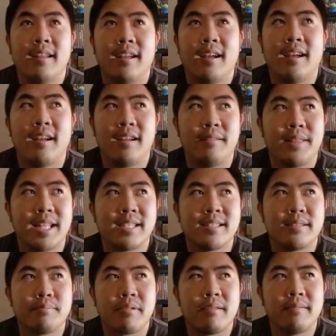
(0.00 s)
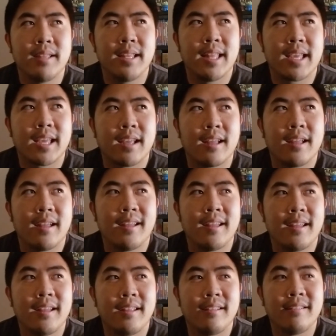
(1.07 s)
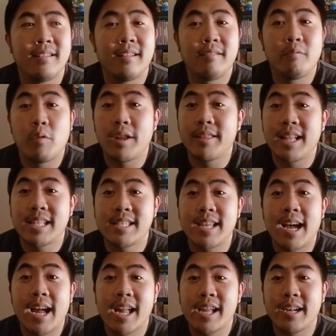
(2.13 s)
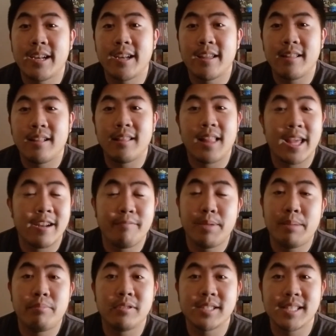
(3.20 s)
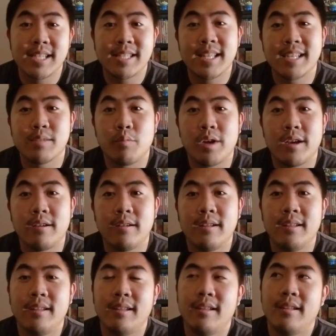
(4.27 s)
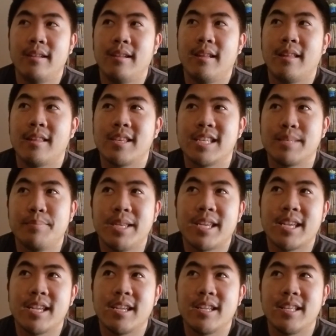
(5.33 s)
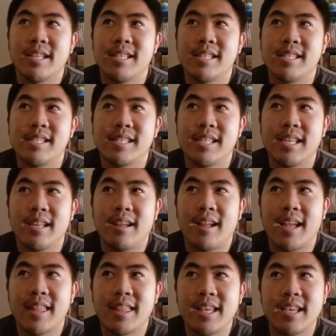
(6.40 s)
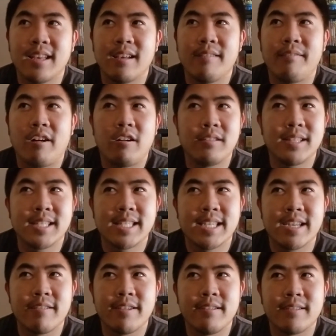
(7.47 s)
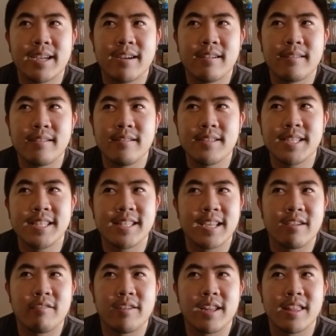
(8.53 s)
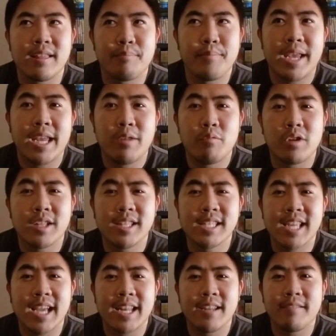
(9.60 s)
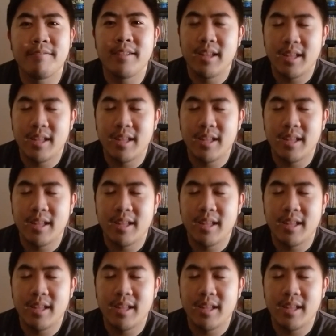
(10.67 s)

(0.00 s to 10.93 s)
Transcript: That's probably like one that's high on a lot of people's lists as well. Just because I think of all the cereal characters, he's like one of the main ones, kind of.